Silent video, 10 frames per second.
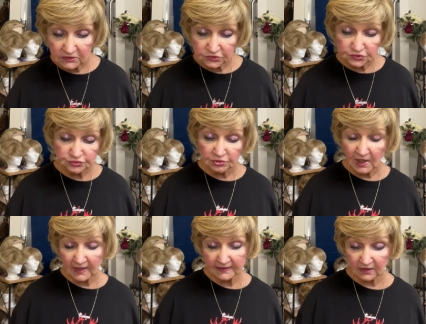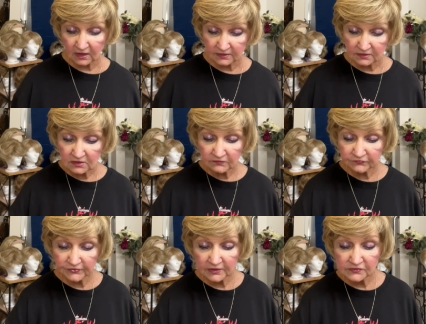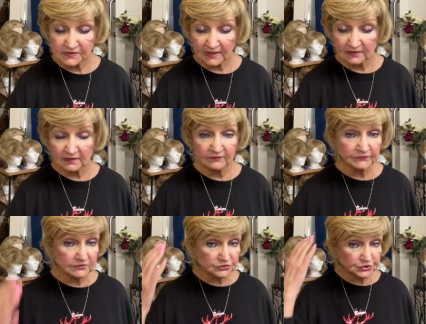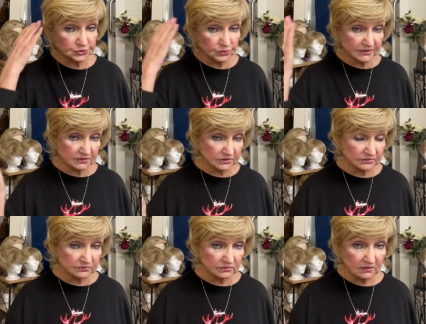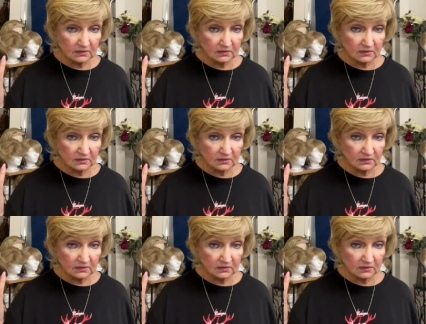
try-on for those that love those short to